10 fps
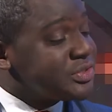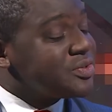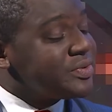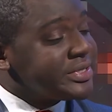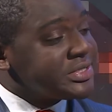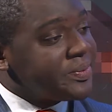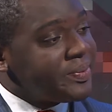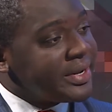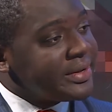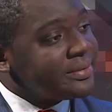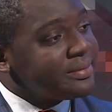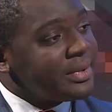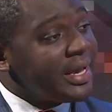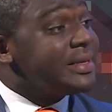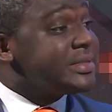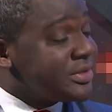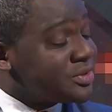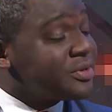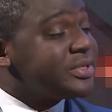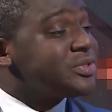you discipline, and it has
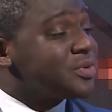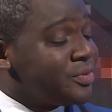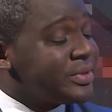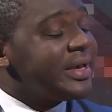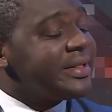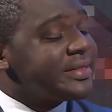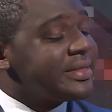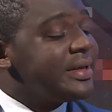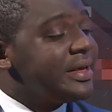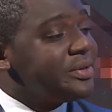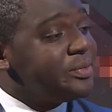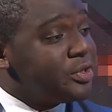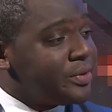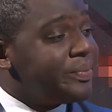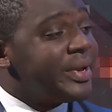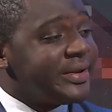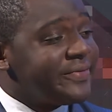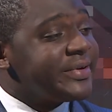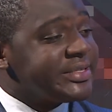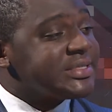got its own health,
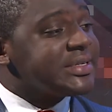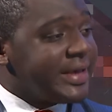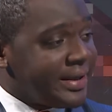benefits. Yeah,